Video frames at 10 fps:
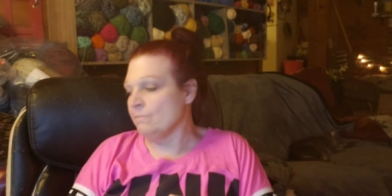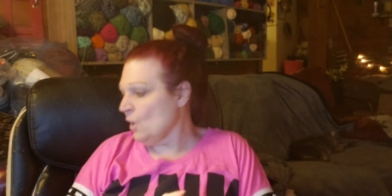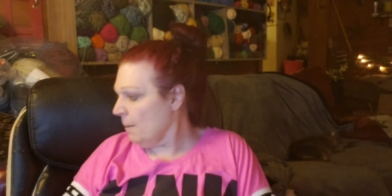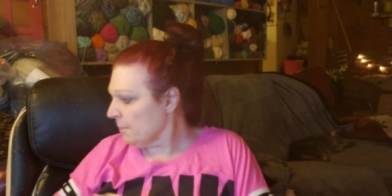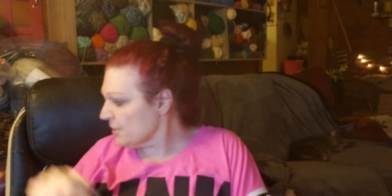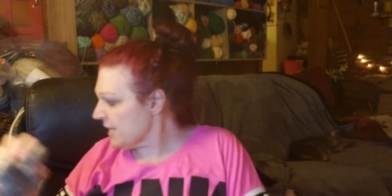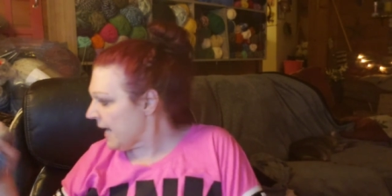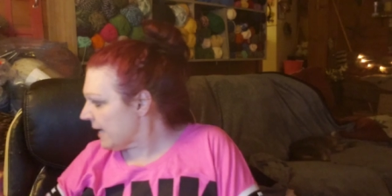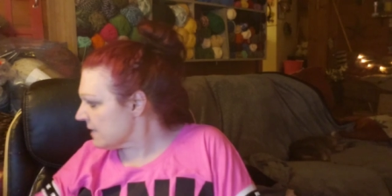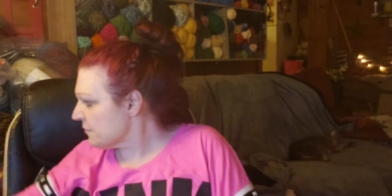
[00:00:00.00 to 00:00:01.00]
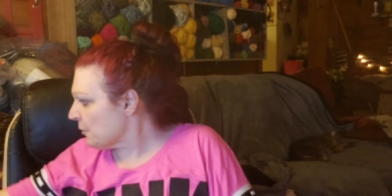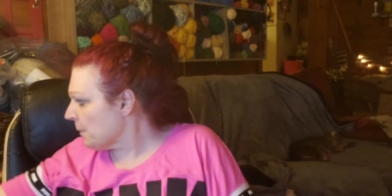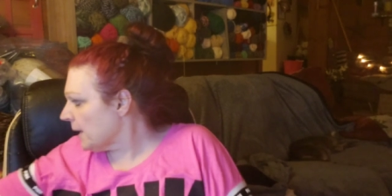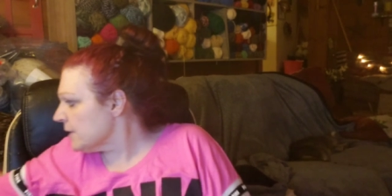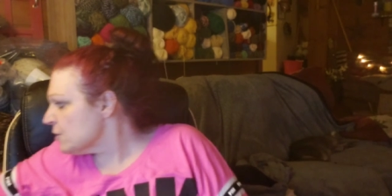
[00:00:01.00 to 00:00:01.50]
number tags for
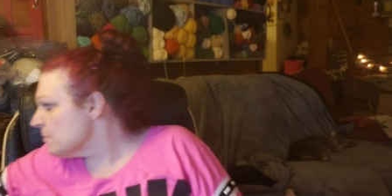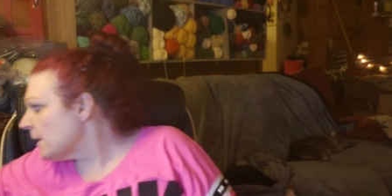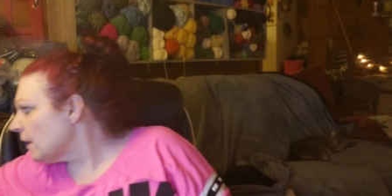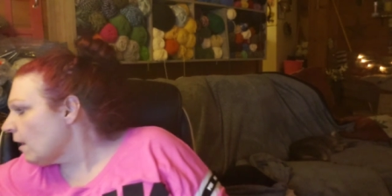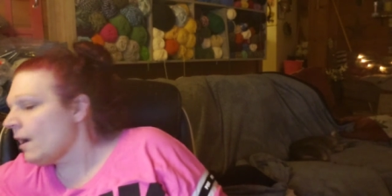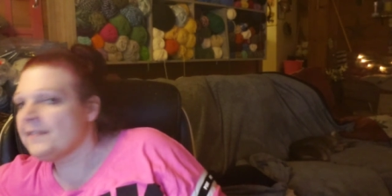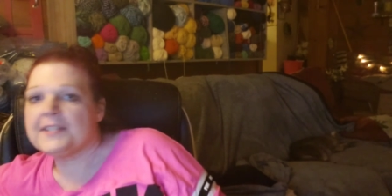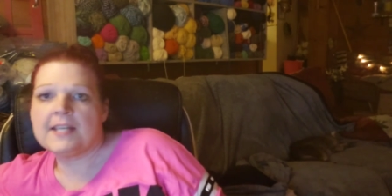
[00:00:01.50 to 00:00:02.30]
when I do my live